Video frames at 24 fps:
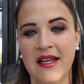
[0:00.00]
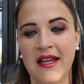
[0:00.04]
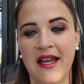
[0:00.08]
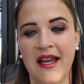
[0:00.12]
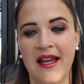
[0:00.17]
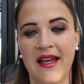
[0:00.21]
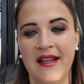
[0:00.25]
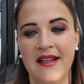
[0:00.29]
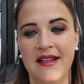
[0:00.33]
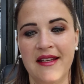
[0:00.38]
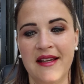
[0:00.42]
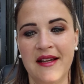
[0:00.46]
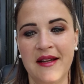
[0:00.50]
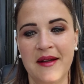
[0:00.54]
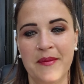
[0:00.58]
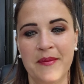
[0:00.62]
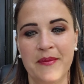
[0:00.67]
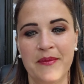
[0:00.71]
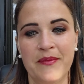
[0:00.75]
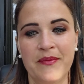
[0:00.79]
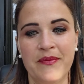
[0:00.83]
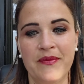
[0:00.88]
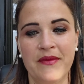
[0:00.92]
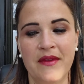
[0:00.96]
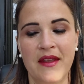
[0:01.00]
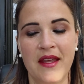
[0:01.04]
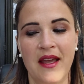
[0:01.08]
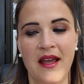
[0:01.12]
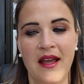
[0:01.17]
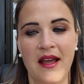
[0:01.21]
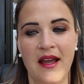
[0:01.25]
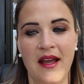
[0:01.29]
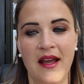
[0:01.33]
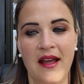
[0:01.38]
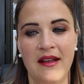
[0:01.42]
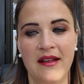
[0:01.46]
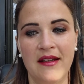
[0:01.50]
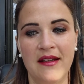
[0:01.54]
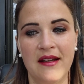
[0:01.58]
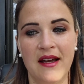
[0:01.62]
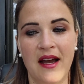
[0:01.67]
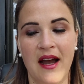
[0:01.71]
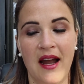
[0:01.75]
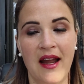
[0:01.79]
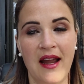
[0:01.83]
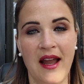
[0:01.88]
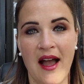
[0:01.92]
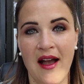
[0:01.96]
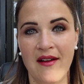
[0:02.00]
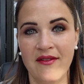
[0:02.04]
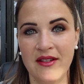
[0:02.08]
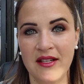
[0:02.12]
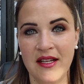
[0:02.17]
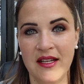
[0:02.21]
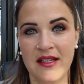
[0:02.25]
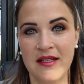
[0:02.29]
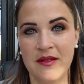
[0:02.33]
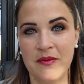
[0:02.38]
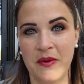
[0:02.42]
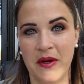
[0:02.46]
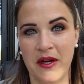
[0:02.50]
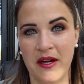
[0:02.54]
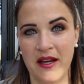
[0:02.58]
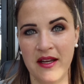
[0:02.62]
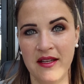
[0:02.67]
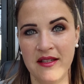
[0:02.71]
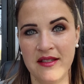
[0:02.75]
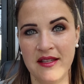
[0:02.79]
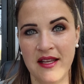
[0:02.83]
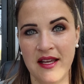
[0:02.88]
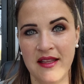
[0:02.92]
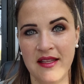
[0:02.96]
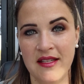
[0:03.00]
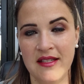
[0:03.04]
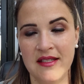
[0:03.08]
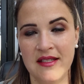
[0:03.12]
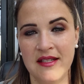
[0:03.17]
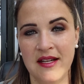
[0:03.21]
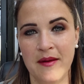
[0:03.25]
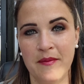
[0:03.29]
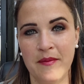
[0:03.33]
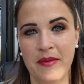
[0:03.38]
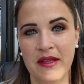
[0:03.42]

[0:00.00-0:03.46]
And I haven't experienced that this time,